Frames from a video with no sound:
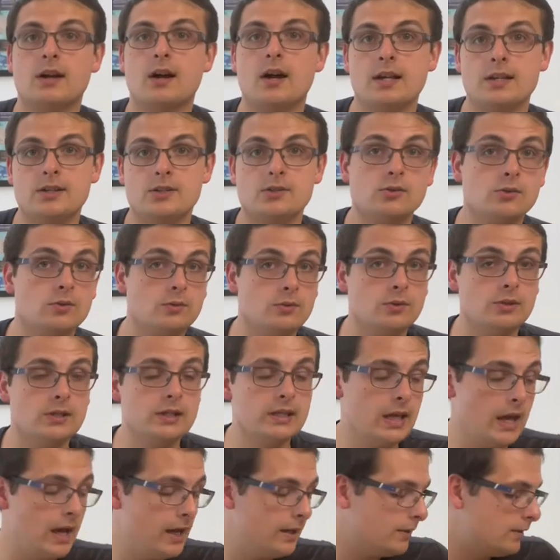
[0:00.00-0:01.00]
I do
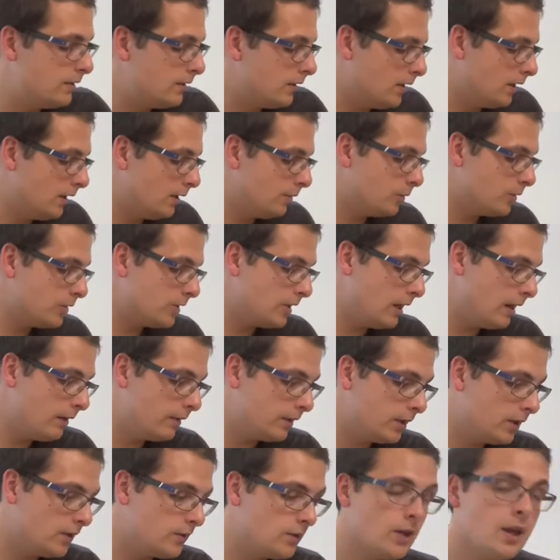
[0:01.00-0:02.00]
yet. We'll see how
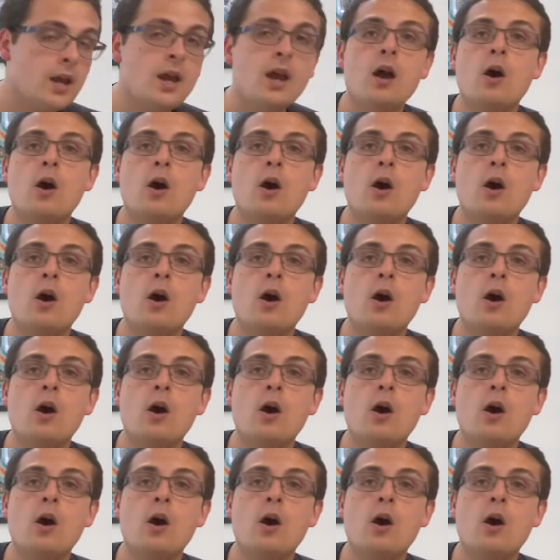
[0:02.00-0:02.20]
it goes.